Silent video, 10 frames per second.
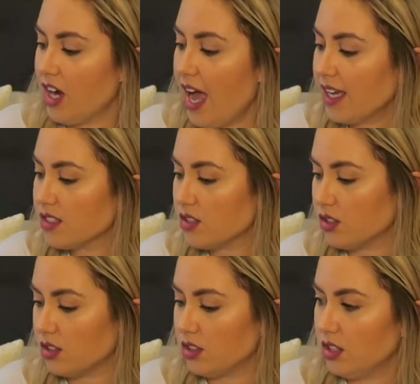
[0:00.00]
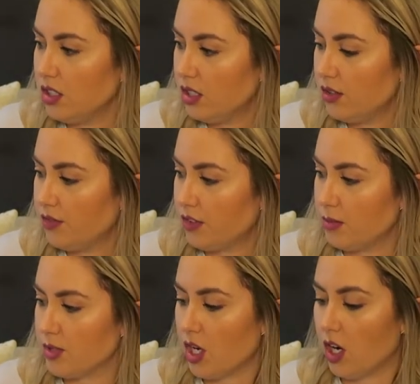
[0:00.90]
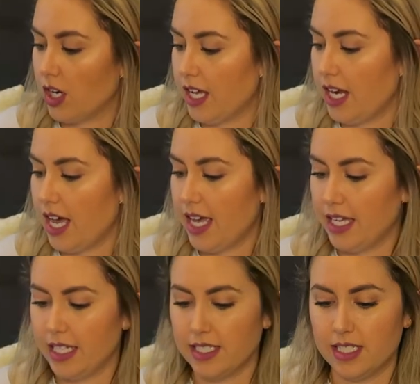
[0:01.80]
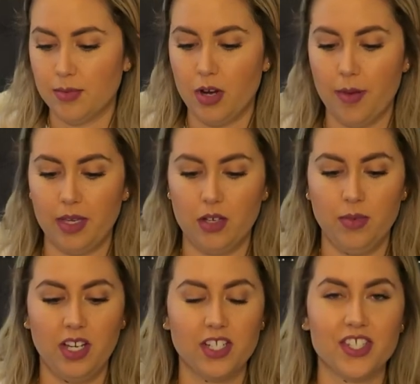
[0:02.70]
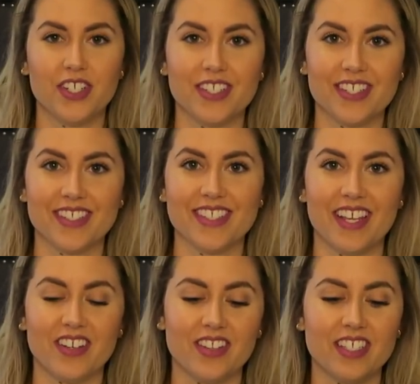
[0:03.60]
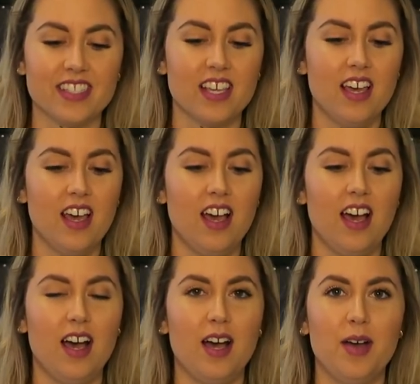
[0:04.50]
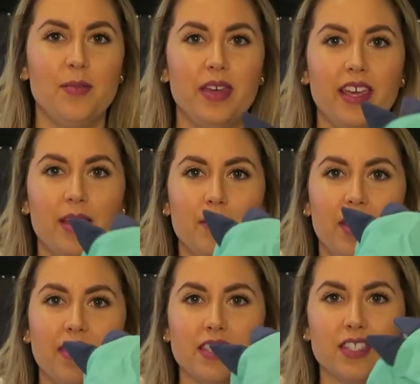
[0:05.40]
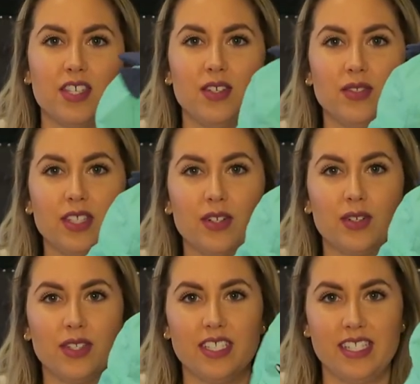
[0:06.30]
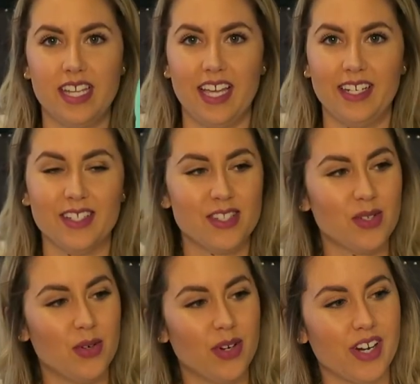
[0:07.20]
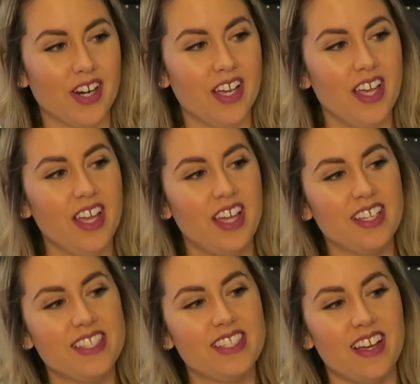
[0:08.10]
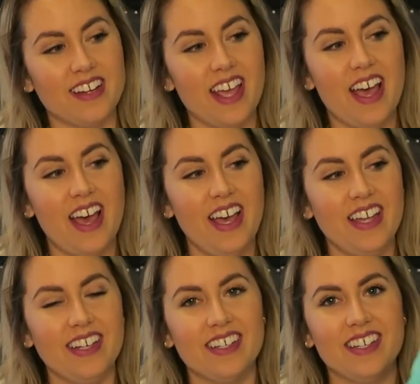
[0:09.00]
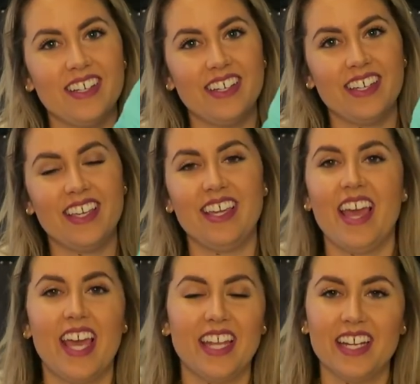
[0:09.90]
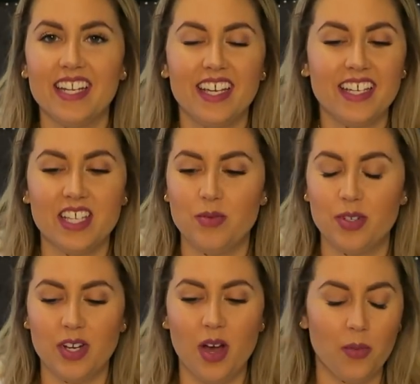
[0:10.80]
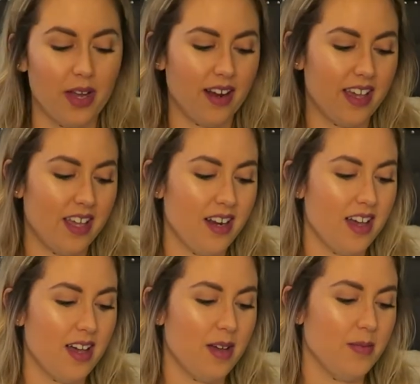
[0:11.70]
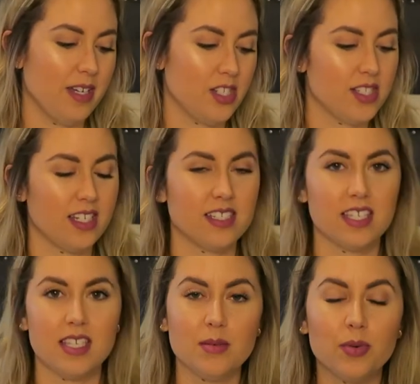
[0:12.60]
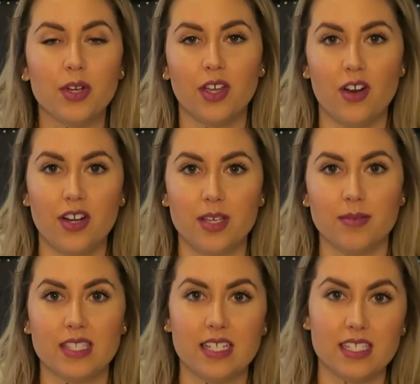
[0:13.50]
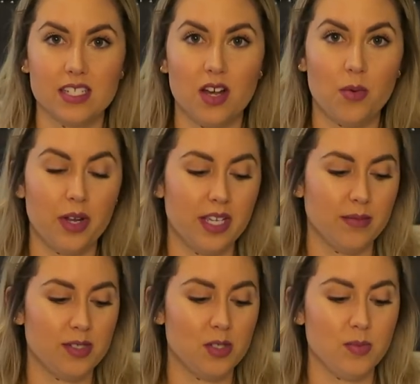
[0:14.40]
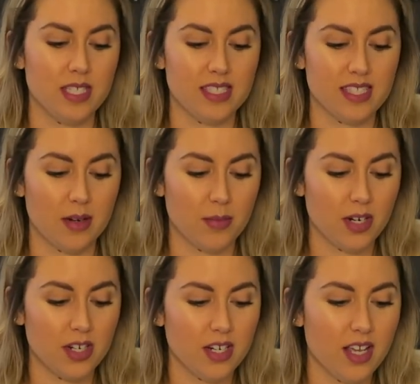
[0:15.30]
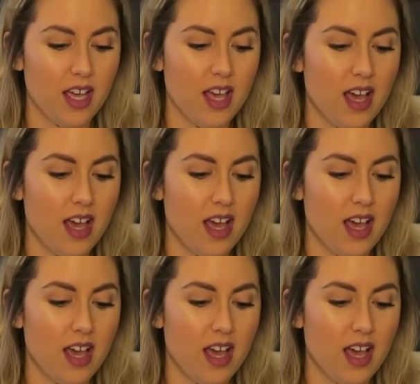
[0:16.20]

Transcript: for Axel from Target, I ended up grabbing, oh my gosh, there's still sand on this, um, him this cute little dinosaur sun hat he hated it. He would not wear it. Um, I just had to keep putting it on him because I did not want him to be sunburned.